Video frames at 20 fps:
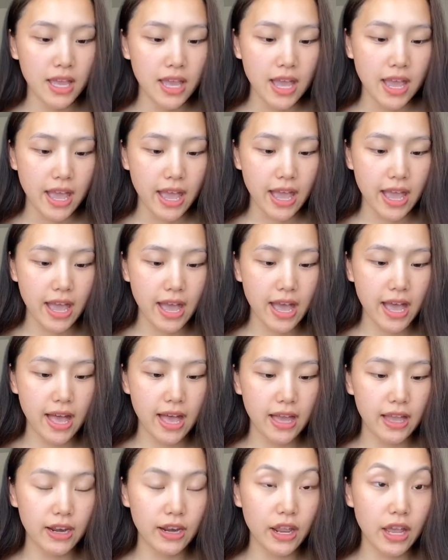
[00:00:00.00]

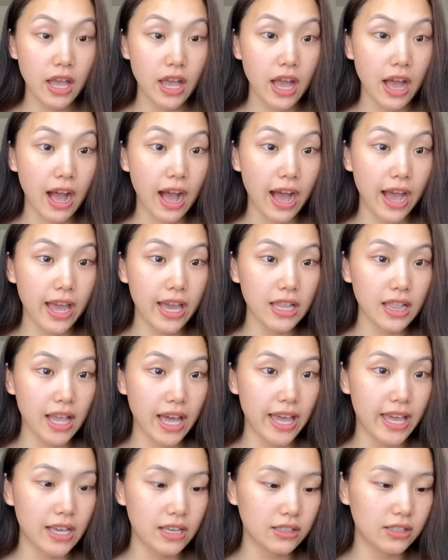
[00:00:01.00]
and I
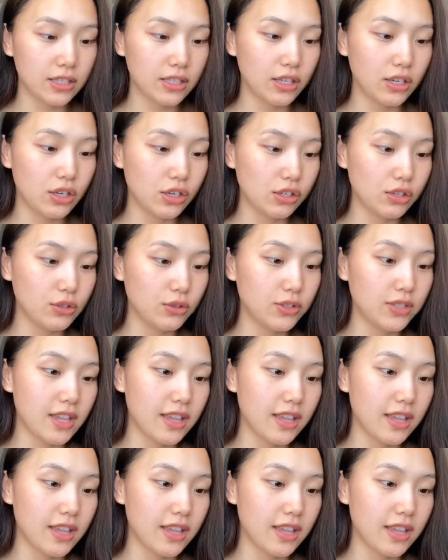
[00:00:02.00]
like to use